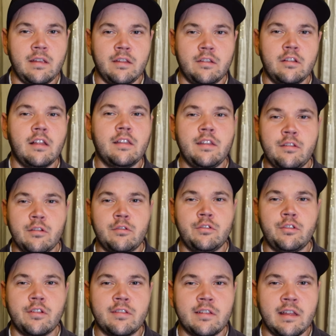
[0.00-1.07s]
It's a lot easier to
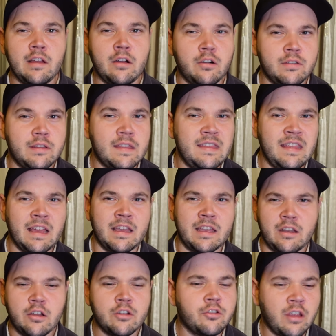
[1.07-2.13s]
just say, oh, that day I
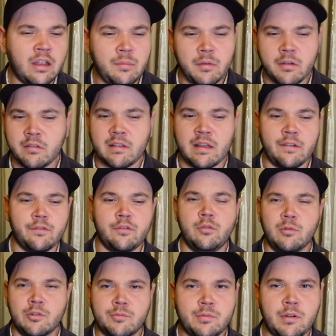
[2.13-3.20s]
cannot trade because I have
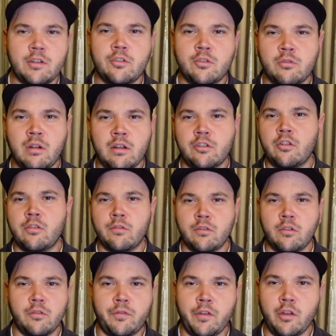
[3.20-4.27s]
too much pressure or I just
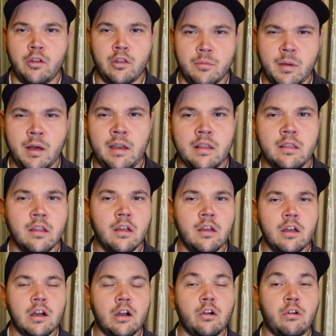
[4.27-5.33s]
don't feel good about it.
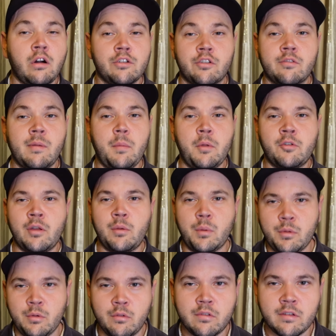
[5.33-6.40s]
Or I'll just maybe trade
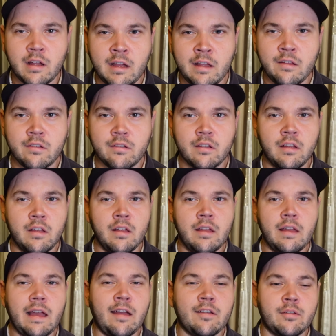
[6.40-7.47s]
reduced size
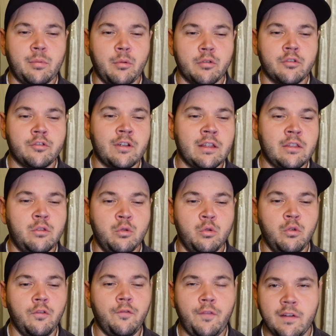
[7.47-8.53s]
as opposed to trying
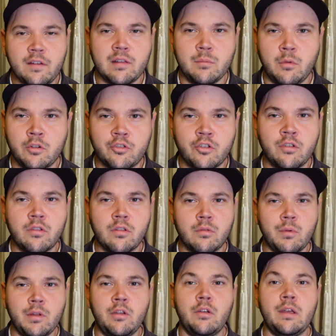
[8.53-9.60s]
to fix emotions
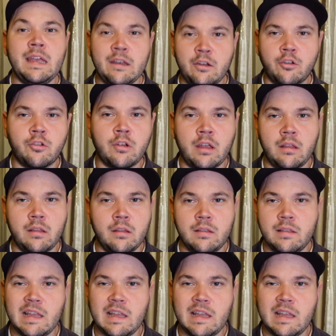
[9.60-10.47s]
when you're in a trade.